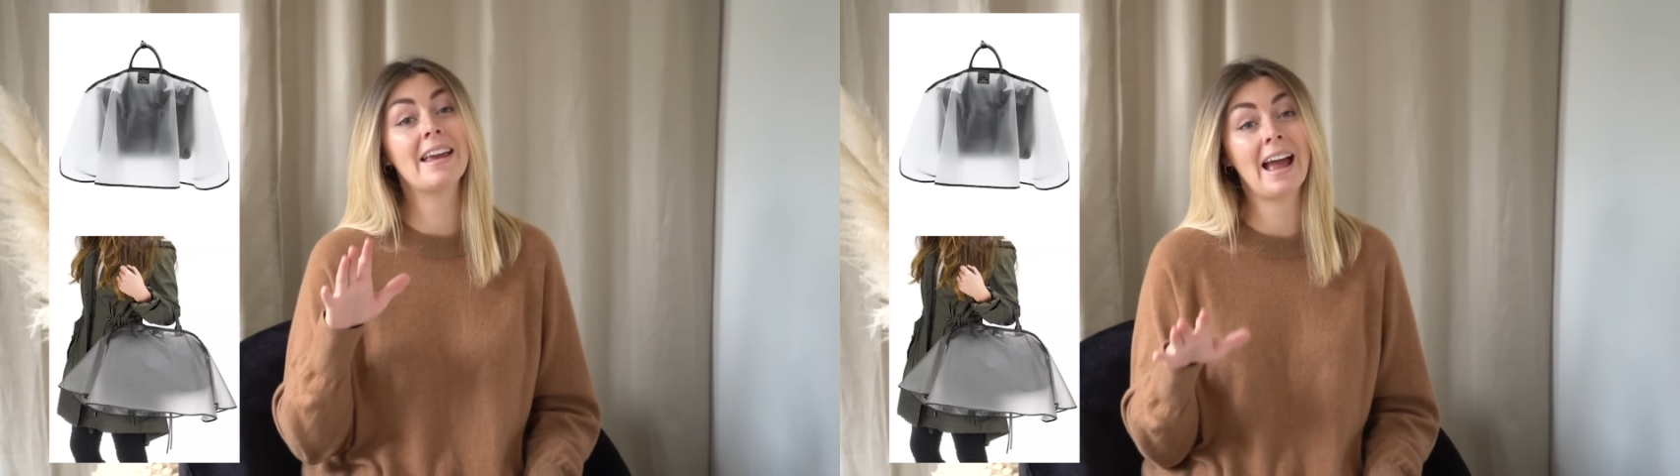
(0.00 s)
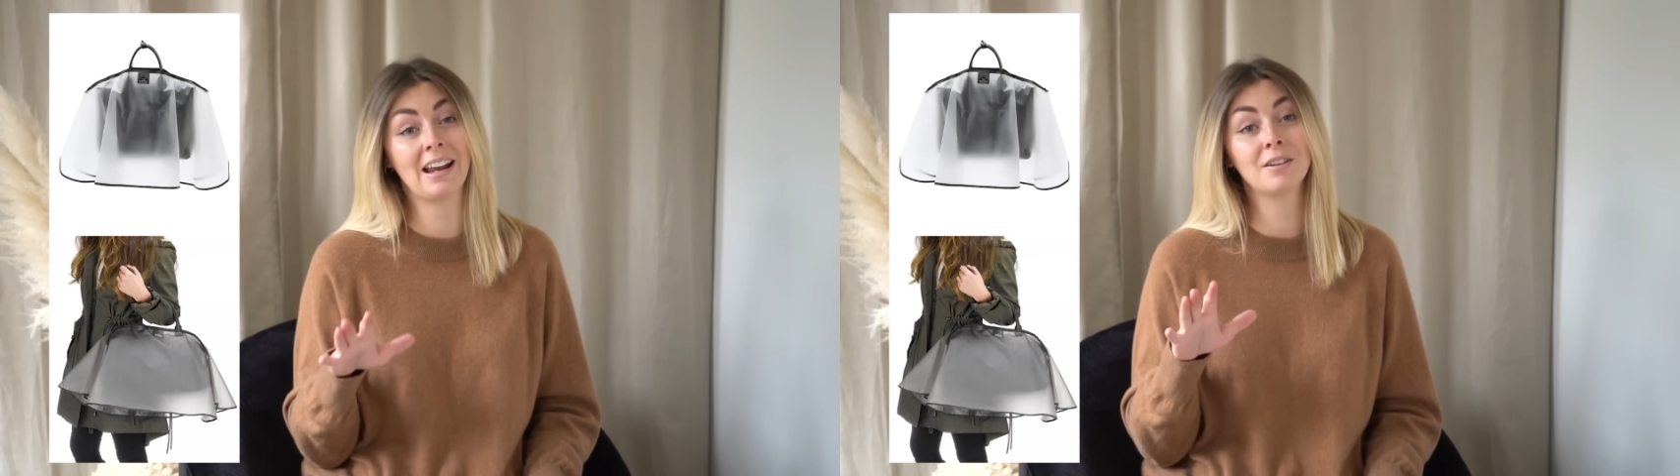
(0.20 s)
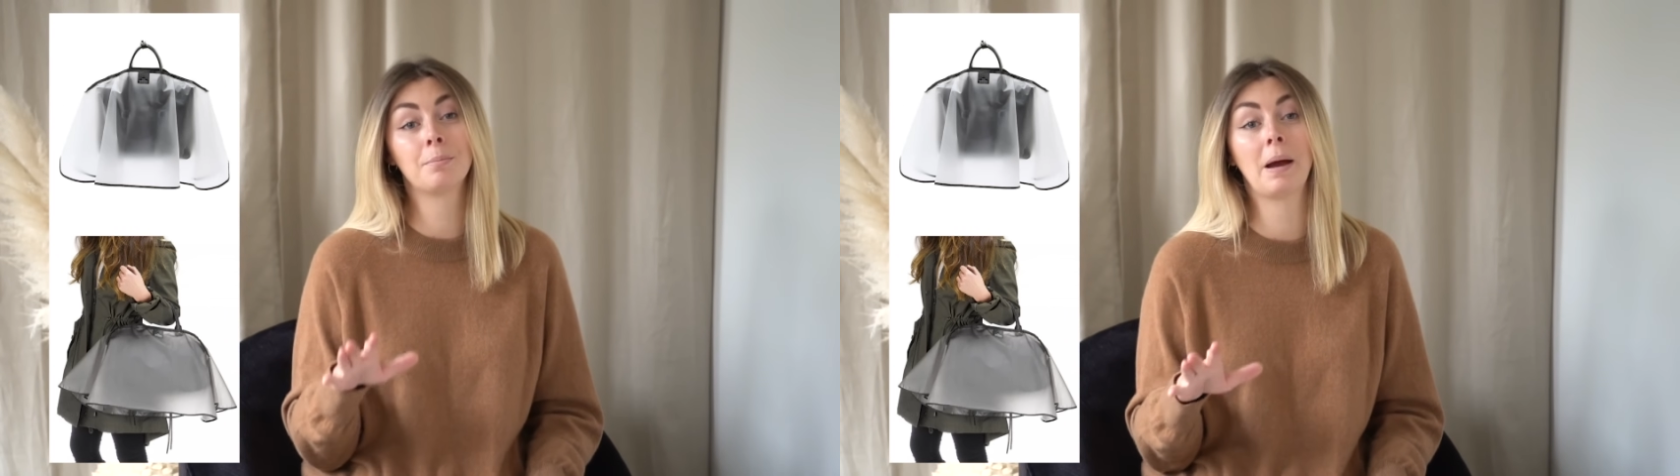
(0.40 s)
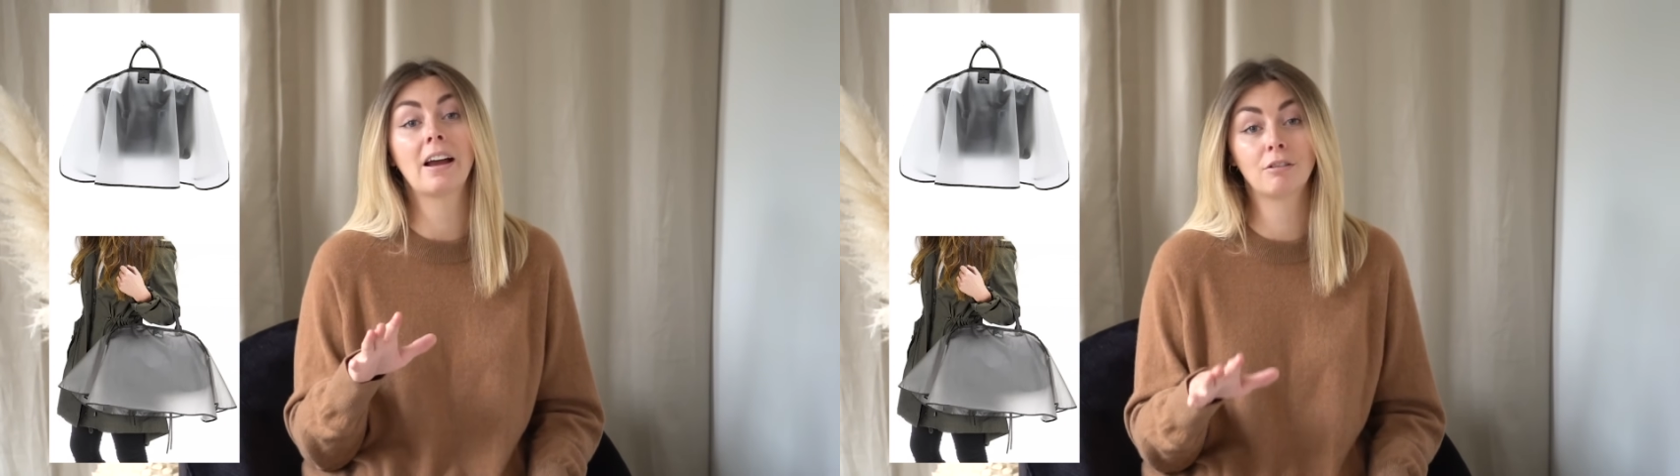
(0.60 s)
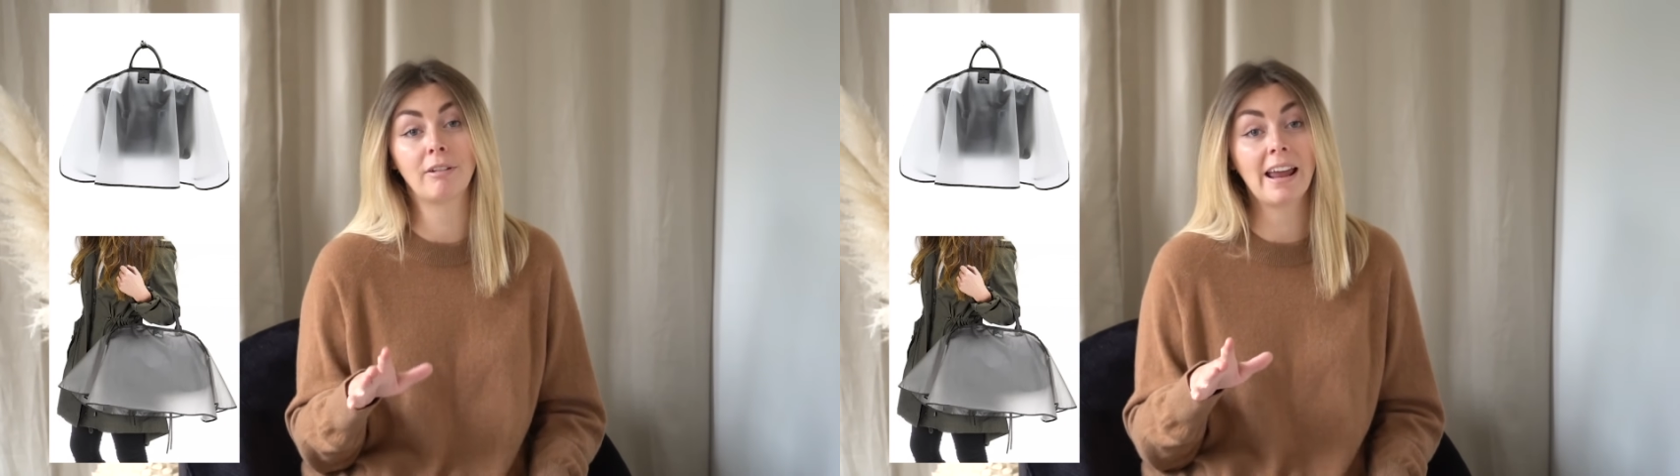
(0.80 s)

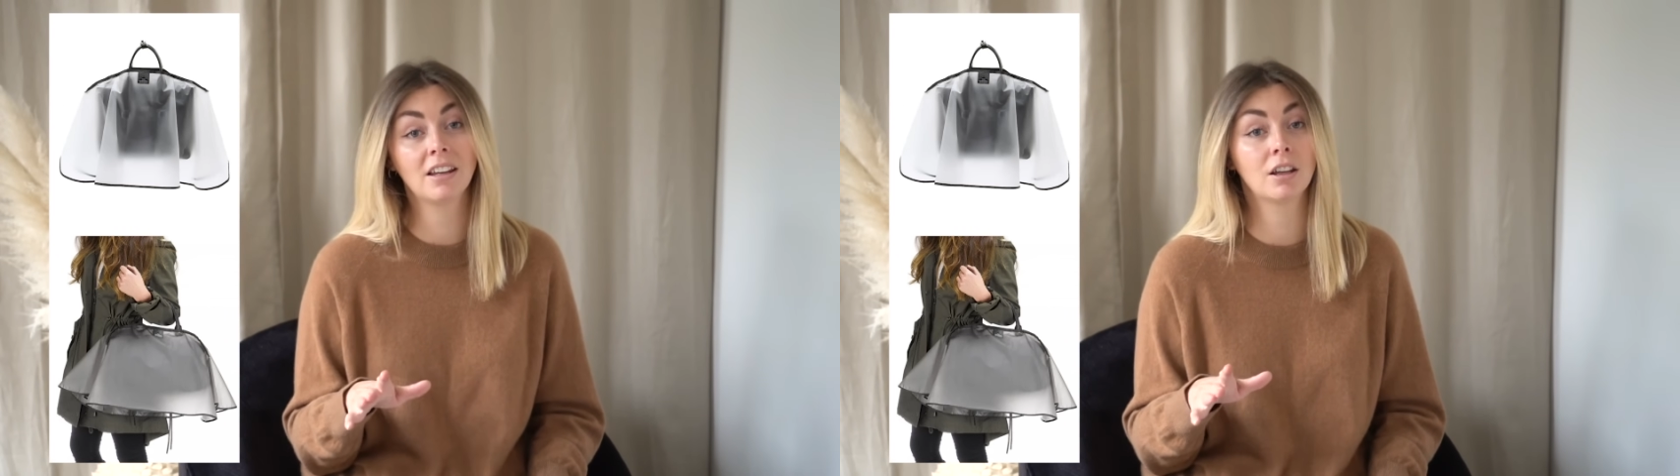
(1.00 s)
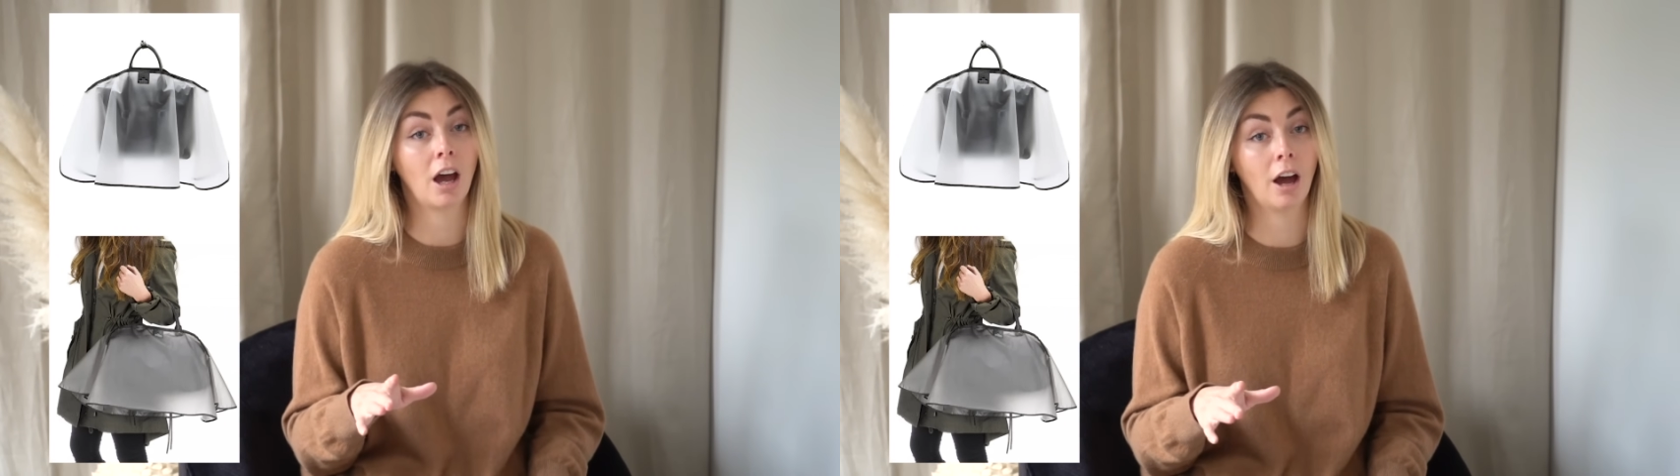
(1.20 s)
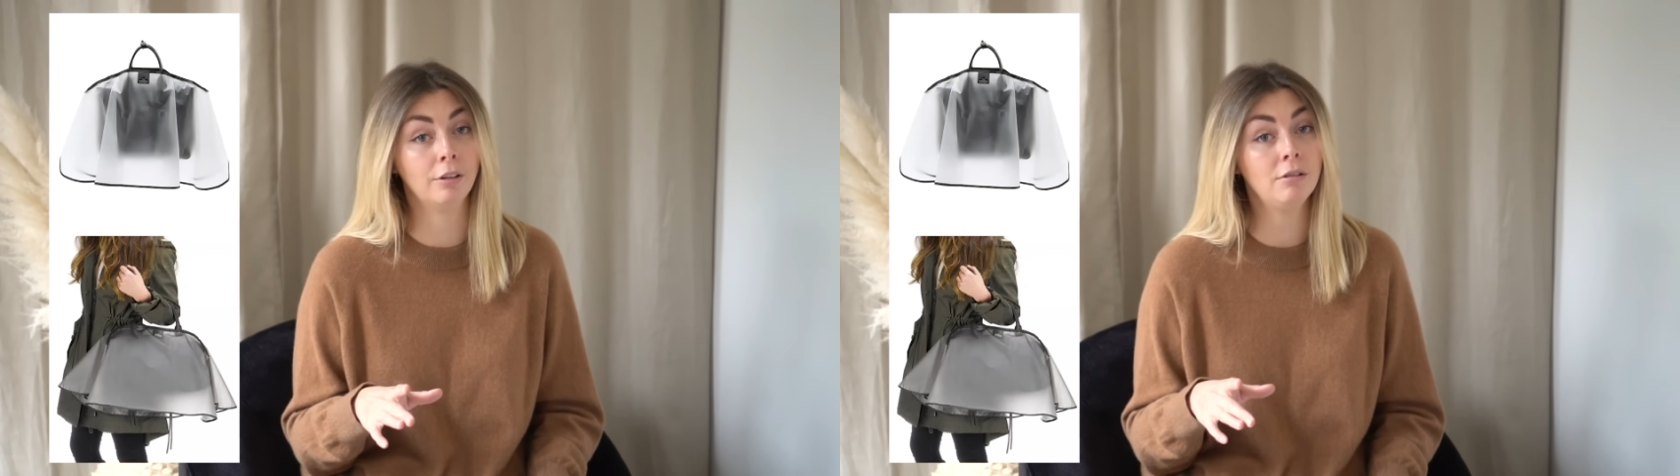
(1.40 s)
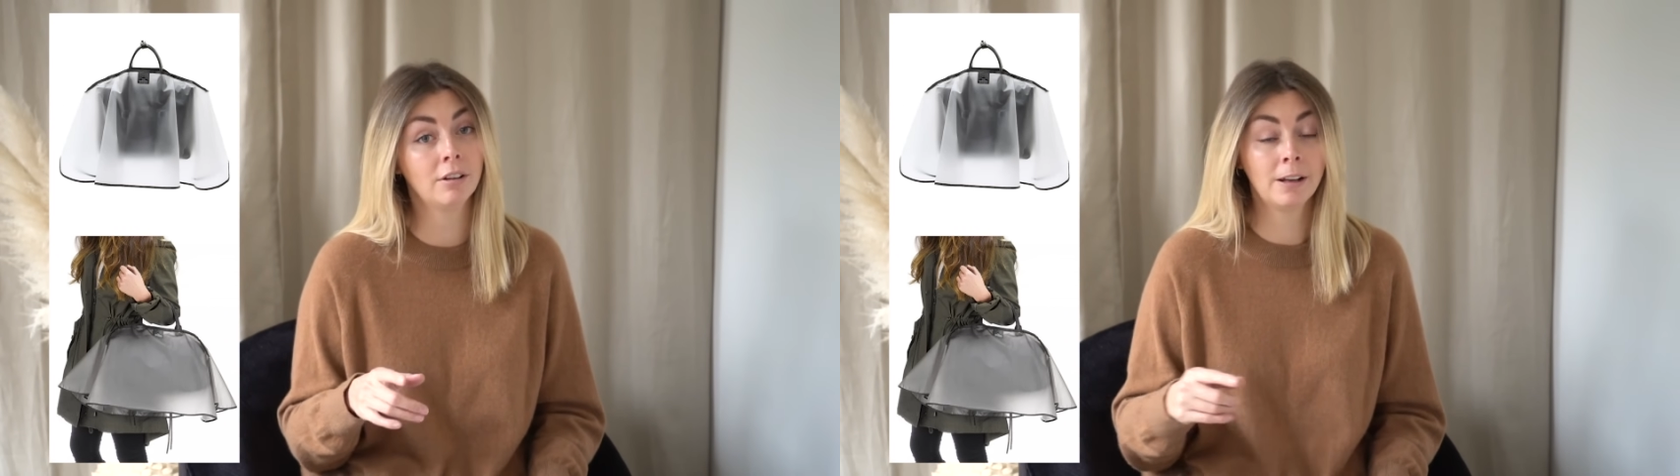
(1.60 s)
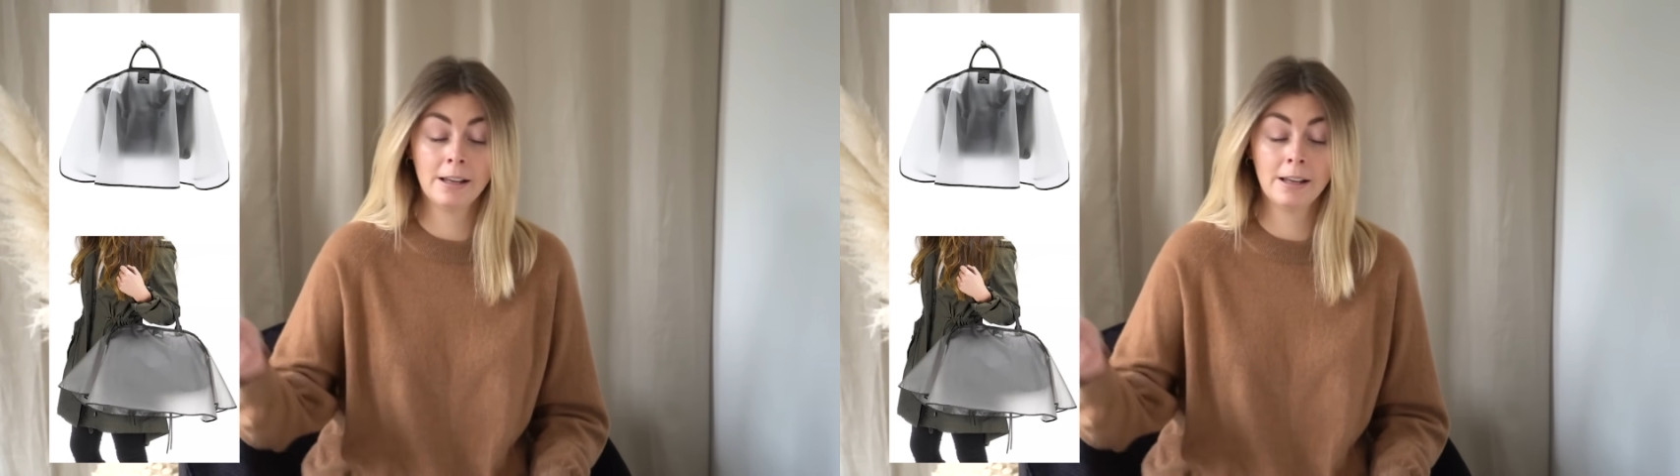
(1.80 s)
handbag raincoat,